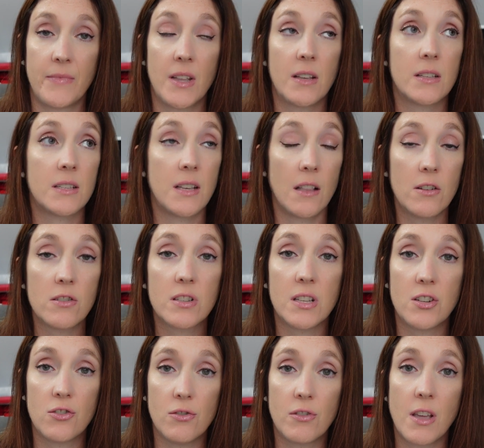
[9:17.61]
Seller
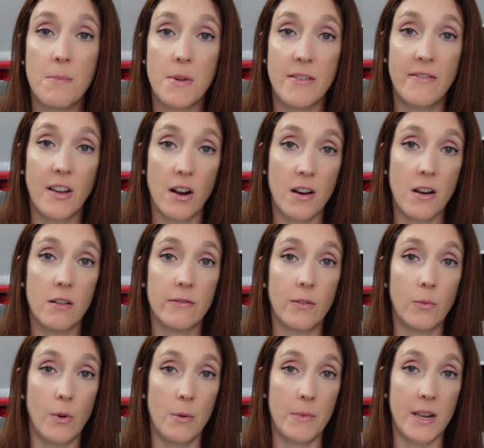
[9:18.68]
Central can be very
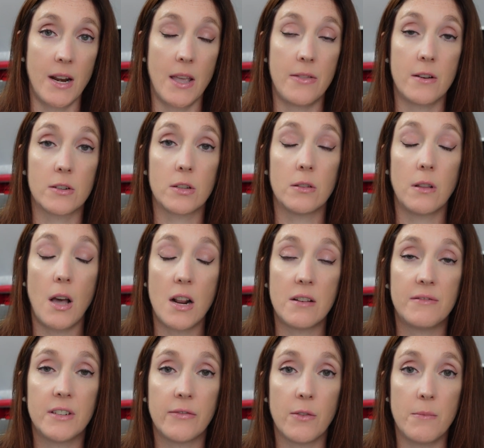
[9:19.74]
overwhelming, and there's a lot of
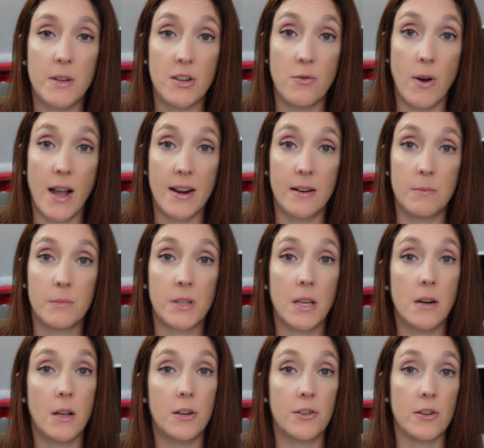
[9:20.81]
different menu items,
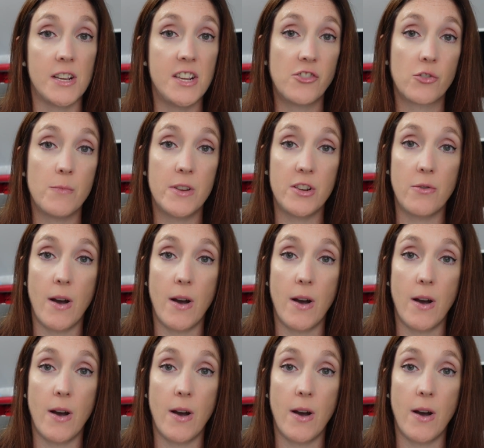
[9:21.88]
and under each menu